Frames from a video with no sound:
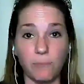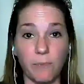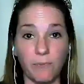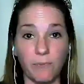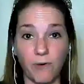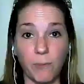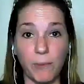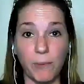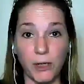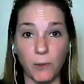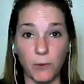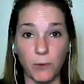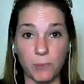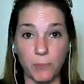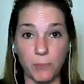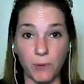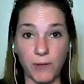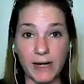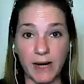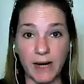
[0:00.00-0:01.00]
familiar with
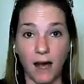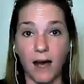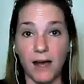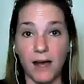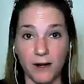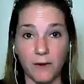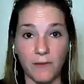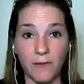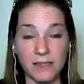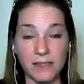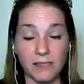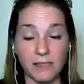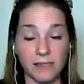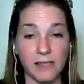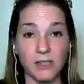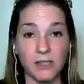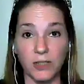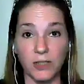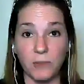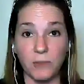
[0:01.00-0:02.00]
Marie Kondo, that's
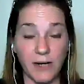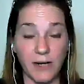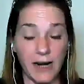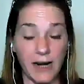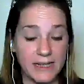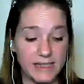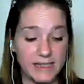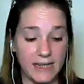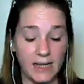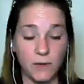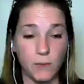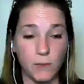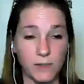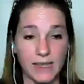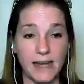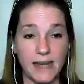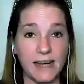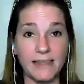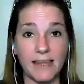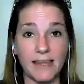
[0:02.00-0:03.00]
essentially what I did. Was
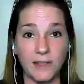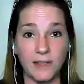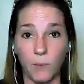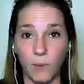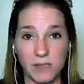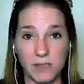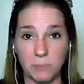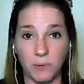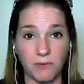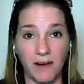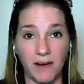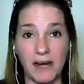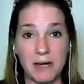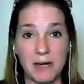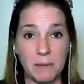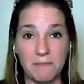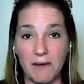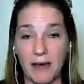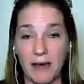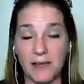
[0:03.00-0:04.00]
anything that wasn't providing
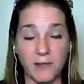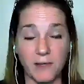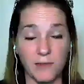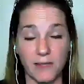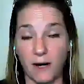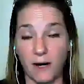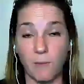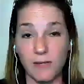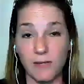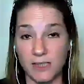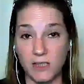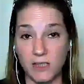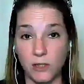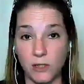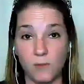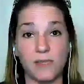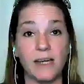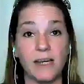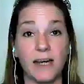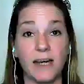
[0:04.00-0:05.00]
me value that I wasn't
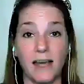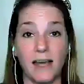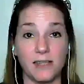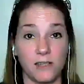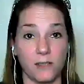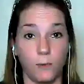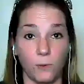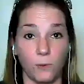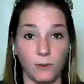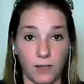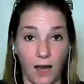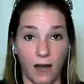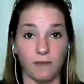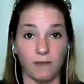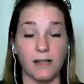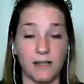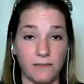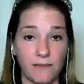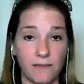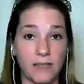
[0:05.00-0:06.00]
using, I sold, got
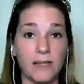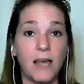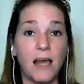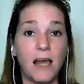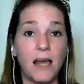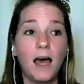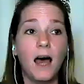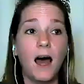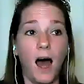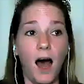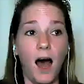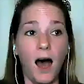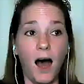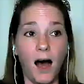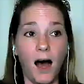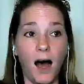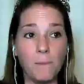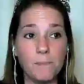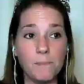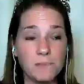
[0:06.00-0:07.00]
rid of it,
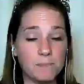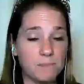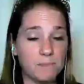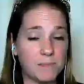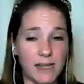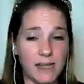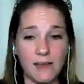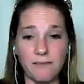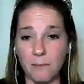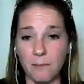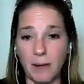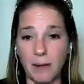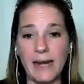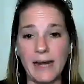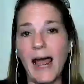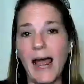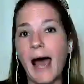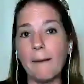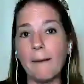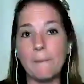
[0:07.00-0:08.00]
um, saved the money. It
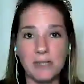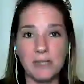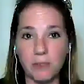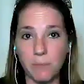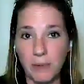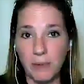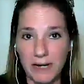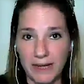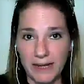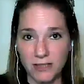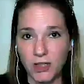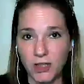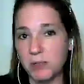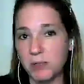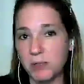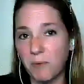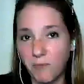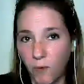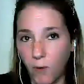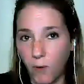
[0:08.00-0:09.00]
happened to be just
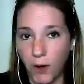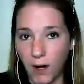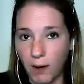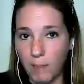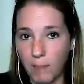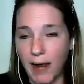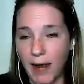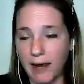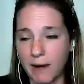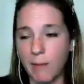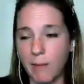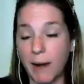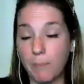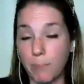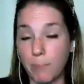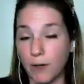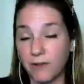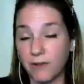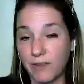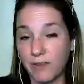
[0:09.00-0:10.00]
before my, my
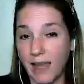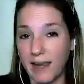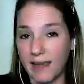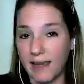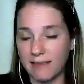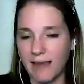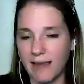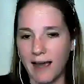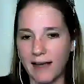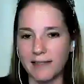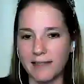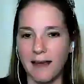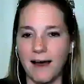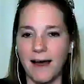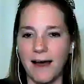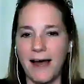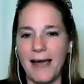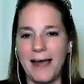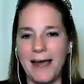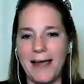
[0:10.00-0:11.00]
birthday at that
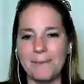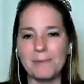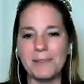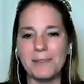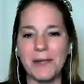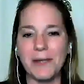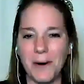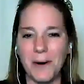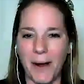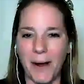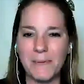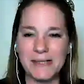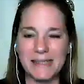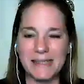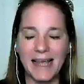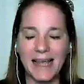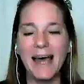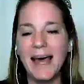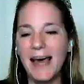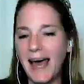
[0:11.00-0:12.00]
time. So I was,
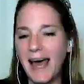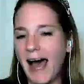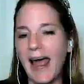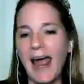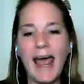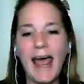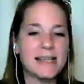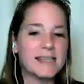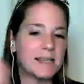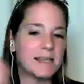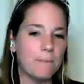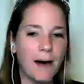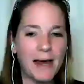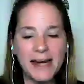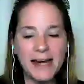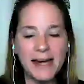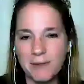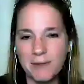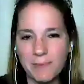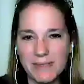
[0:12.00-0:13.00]
I had some
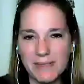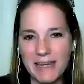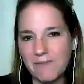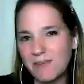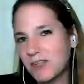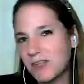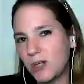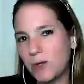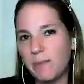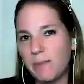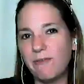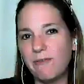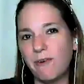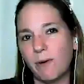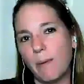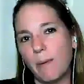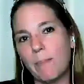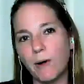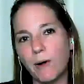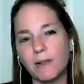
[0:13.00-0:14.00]
money that was given to me for
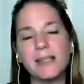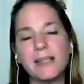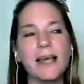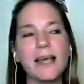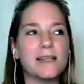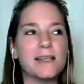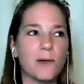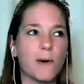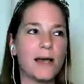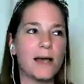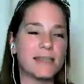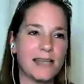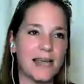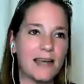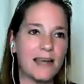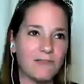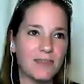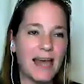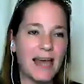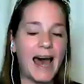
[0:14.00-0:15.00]
my birthday. So I
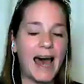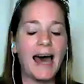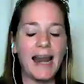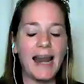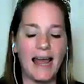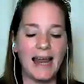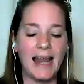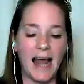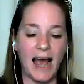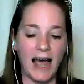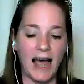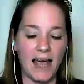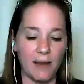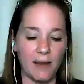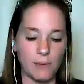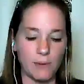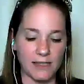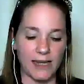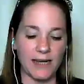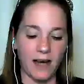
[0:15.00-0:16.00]
saved that. And I
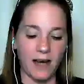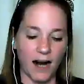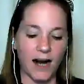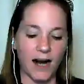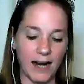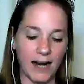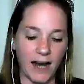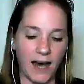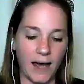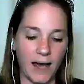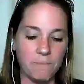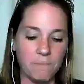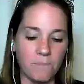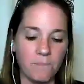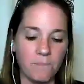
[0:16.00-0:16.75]
was like, all right, God,